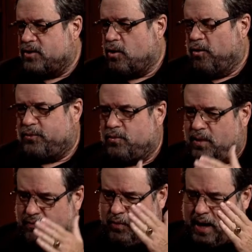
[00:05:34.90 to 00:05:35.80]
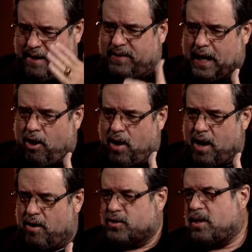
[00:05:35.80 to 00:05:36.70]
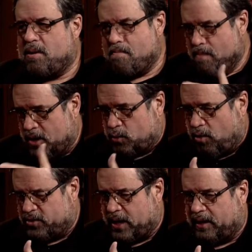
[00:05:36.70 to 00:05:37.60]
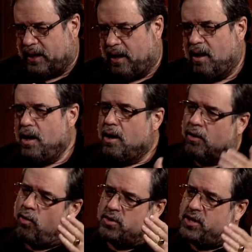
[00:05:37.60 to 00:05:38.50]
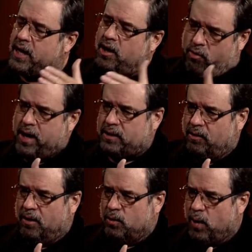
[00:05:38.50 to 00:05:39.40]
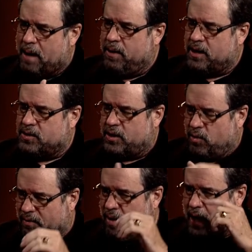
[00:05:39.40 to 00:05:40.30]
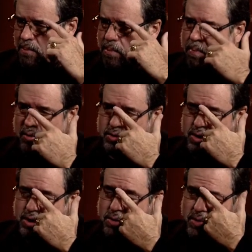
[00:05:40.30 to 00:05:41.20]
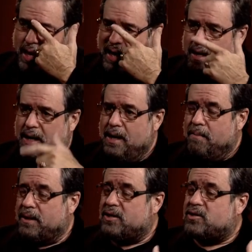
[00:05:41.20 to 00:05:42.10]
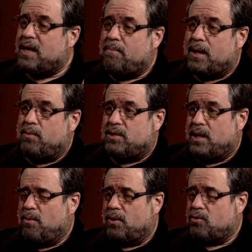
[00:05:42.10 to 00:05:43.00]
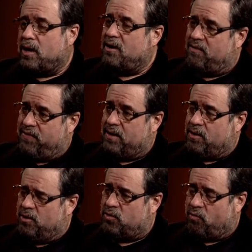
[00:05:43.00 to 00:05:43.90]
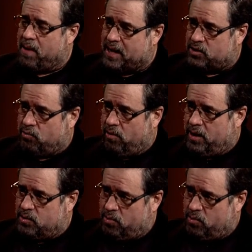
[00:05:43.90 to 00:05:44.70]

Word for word: So if you have an error here, it's going to be much worse out there. Of course, they can correct along the way because they do have rocket propulsion to do that. But this is the same thing we see with trying to defend the Earth from asteroids.